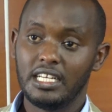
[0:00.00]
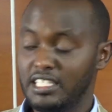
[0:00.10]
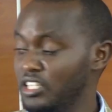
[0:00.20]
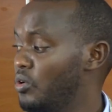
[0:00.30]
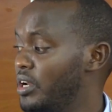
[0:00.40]

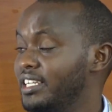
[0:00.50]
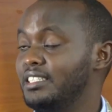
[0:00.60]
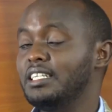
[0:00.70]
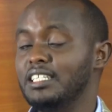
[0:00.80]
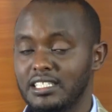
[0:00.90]
single
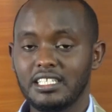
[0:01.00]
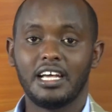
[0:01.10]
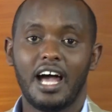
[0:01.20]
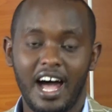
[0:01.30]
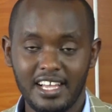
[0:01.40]
linked list
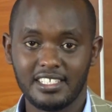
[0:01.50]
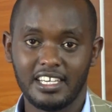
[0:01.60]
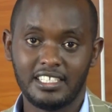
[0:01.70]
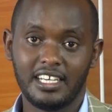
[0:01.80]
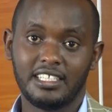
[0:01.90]
as
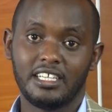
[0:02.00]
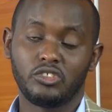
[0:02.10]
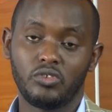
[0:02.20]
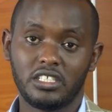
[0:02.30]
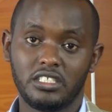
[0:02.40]
a data
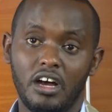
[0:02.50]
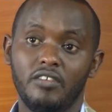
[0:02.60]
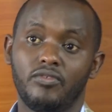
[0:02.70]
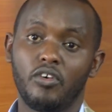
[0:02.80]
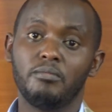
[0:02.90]
structure
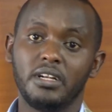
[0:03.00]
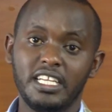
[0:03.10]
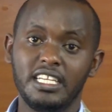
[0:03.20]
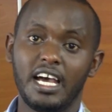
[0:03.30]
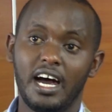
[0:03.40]
from
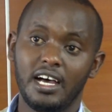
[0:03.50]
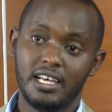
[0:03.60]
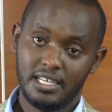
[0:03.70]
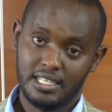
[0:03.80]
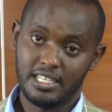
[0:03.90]
linear
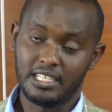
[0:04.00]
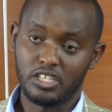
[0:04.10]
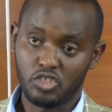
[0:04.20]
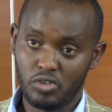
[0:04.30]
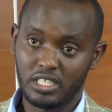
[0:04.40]

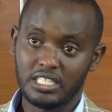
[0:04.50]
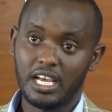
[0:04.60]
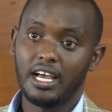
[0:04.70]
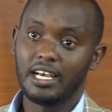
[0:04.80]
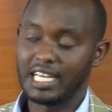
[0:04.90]
data
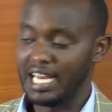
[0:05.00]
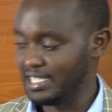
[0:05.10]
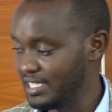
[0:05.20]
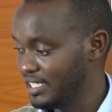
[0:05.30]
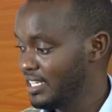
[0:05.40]
structure
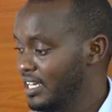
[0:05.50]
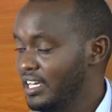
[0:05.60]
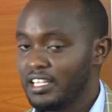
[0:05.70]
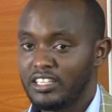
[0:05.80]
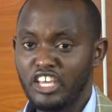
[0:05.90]
class.
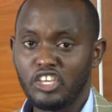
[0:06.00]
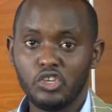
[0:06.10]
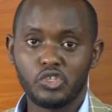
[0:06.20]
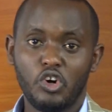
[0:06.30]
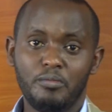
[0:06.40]
Thank
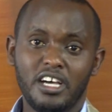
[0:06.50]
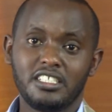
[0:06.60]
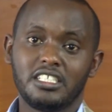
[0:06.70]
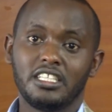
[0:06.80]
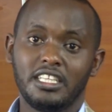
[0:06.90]
you so
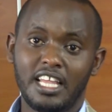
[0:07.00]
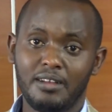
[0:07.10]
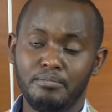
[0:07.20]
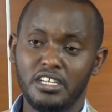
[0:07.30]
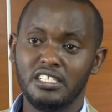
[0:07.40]
much.
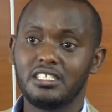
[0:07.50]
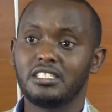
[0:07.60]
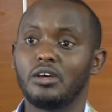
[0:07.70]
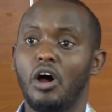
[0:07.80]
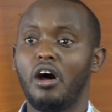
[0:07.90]
That
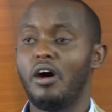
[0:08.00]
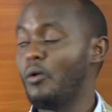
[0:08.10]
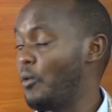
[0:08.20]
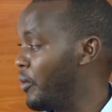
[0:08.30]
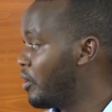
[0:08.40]
means we
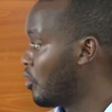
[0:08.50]
will